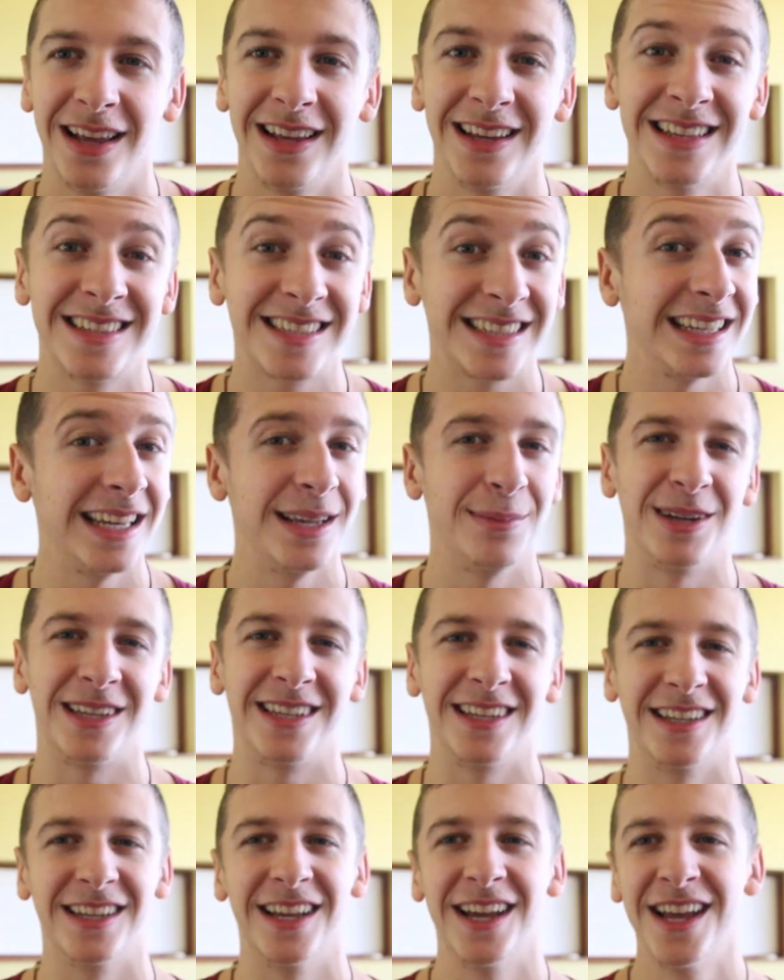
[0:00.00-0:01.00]
it's
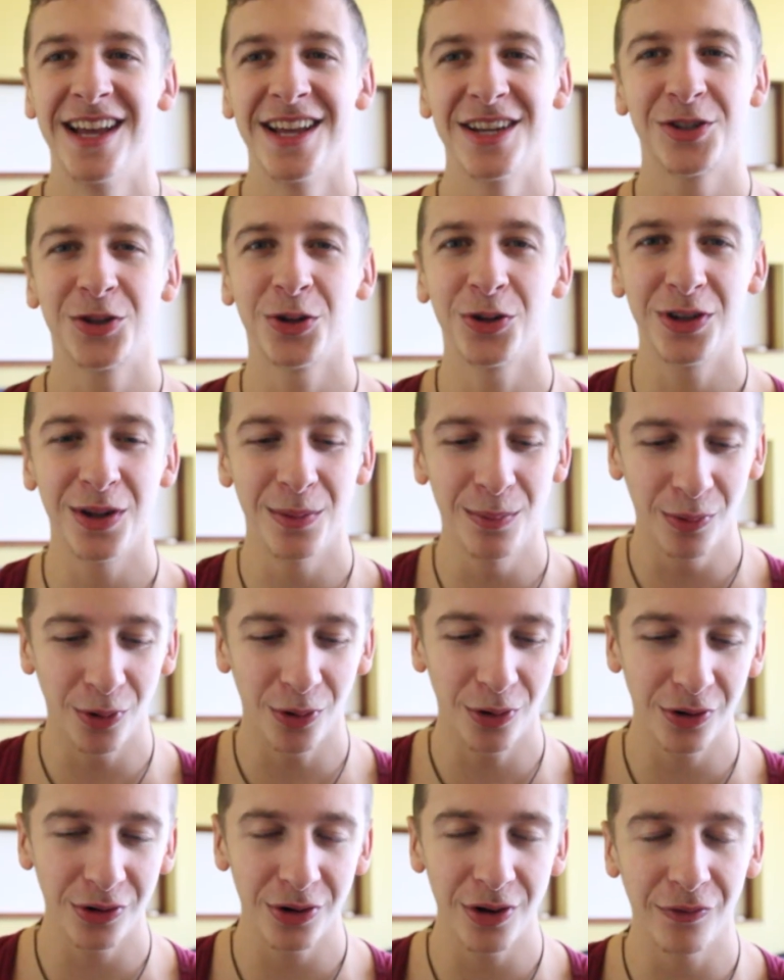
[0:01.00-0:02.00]
limited so the
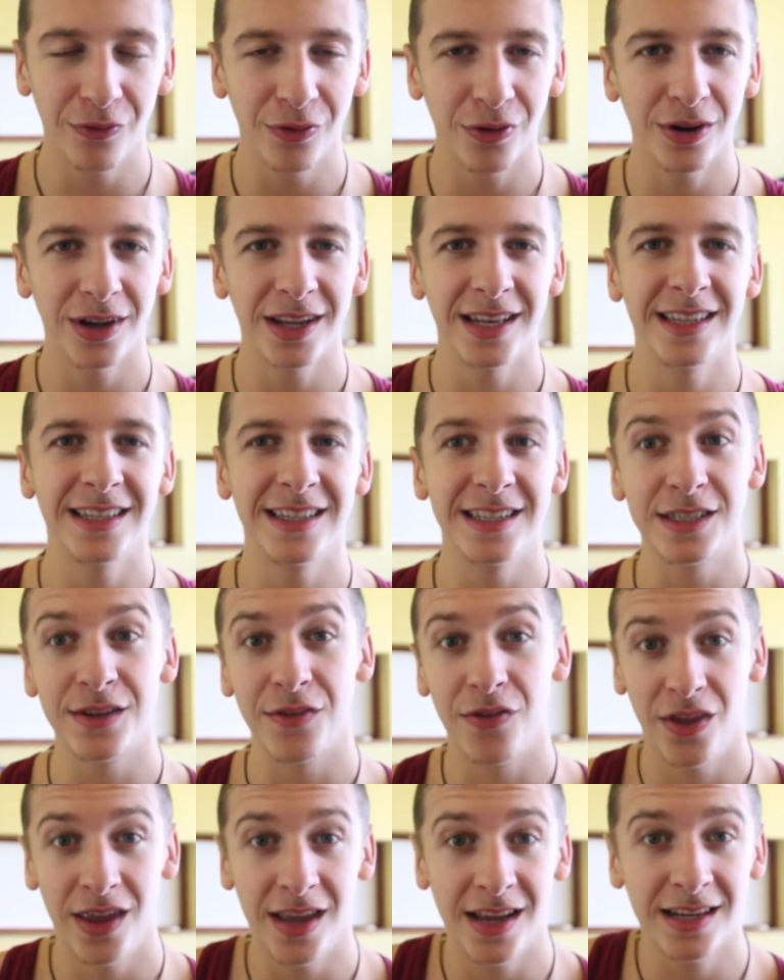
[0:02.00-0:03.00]
more we avoid these
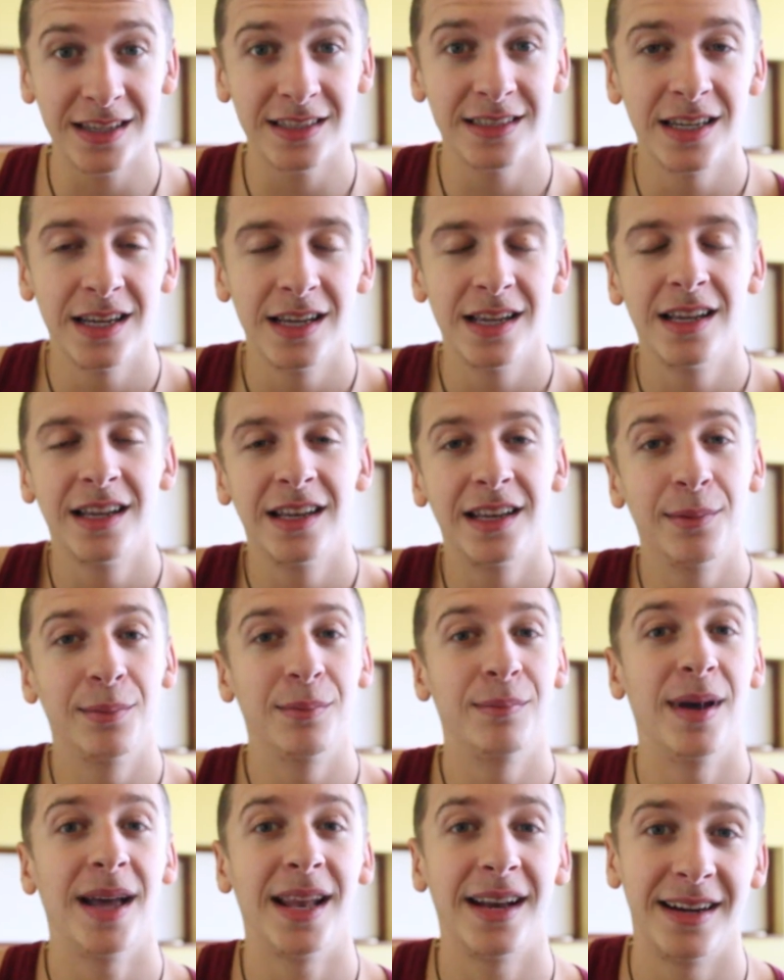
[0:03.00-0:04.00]
things the
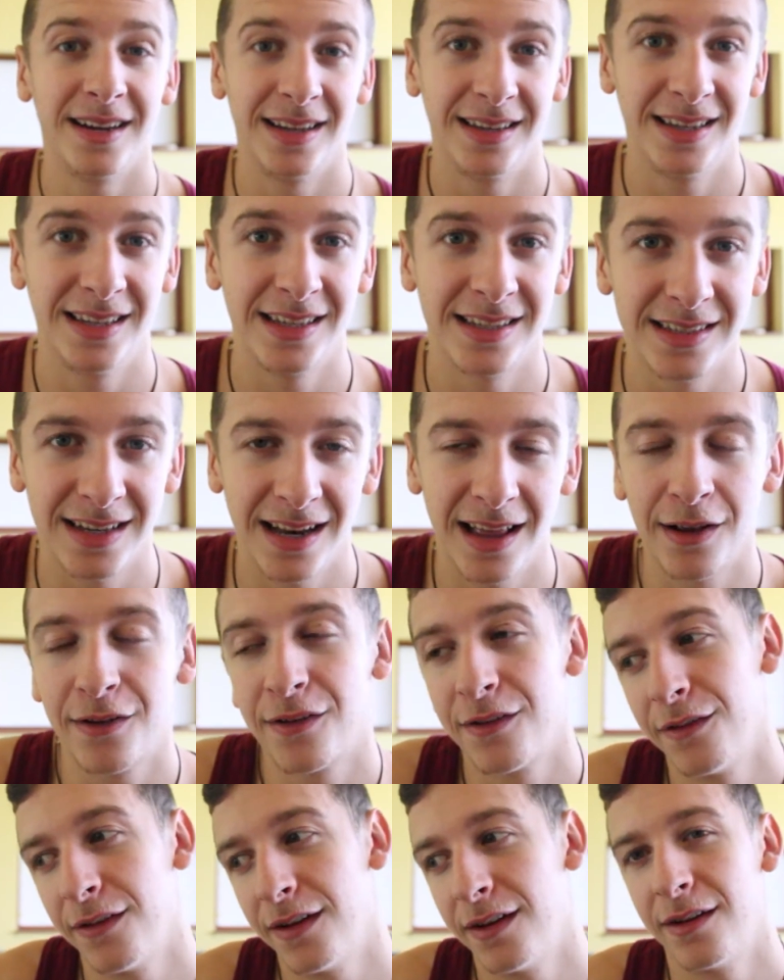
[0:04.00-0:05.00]
better it is like
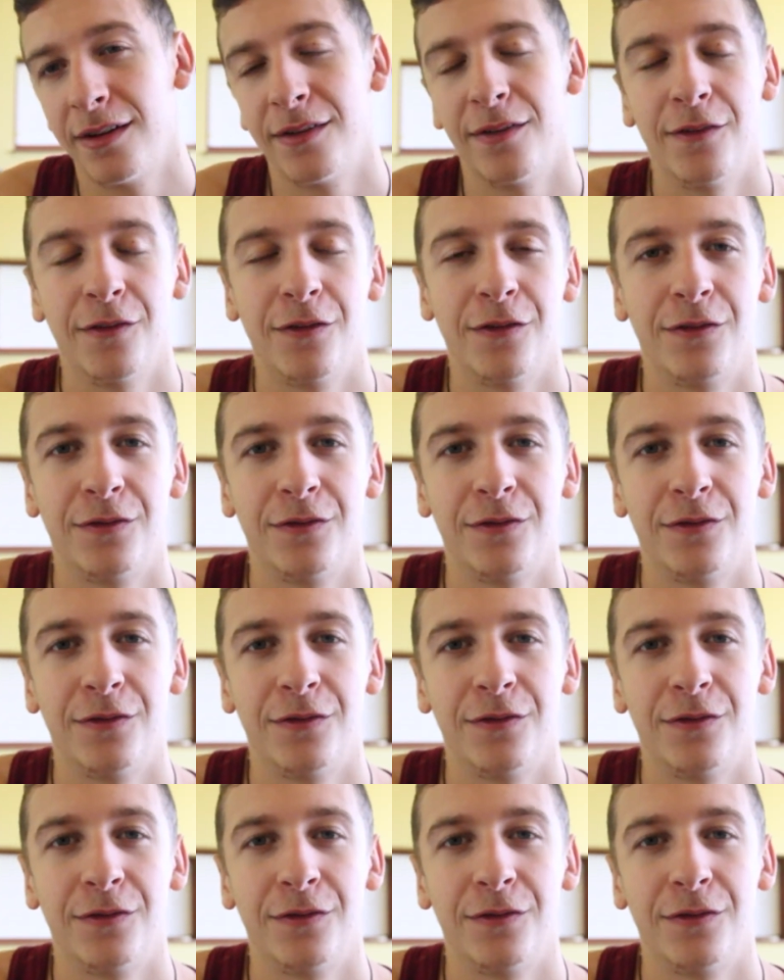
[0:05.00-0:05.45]
uh,